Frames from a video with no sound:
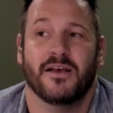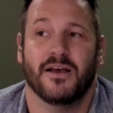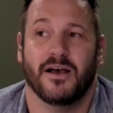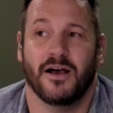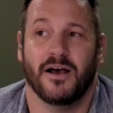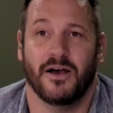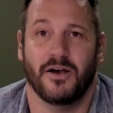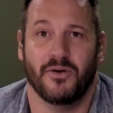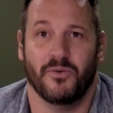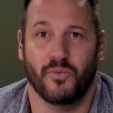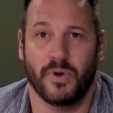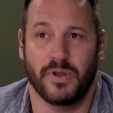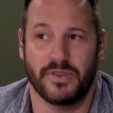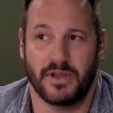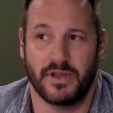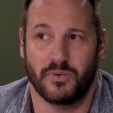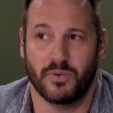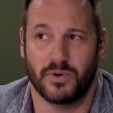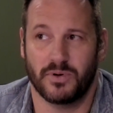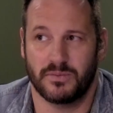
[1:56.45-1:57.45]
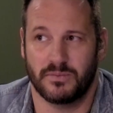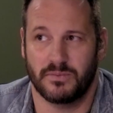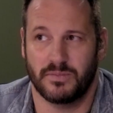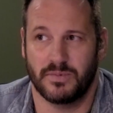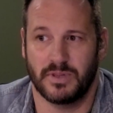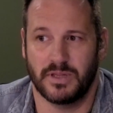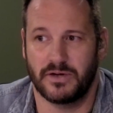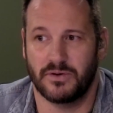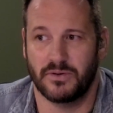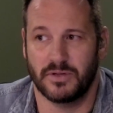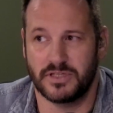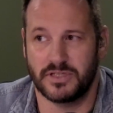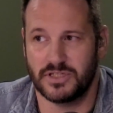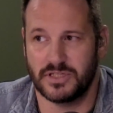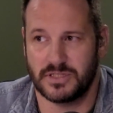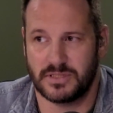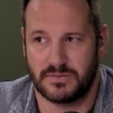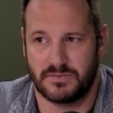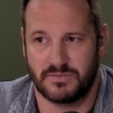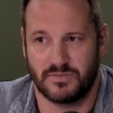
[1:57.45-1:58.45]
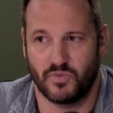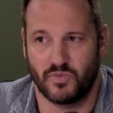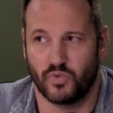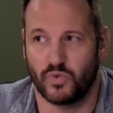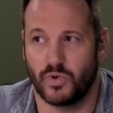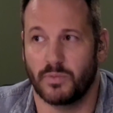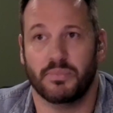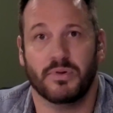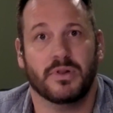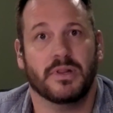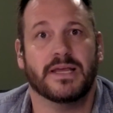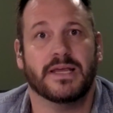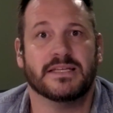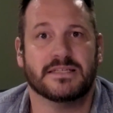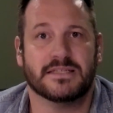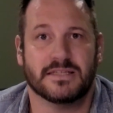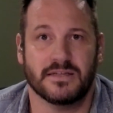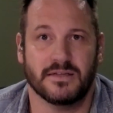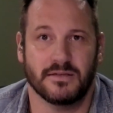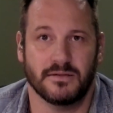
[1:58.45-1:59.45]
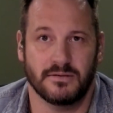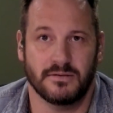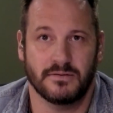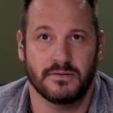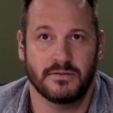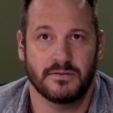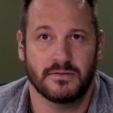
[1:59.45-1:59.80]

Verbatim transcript: Uh, when they were literally just replacing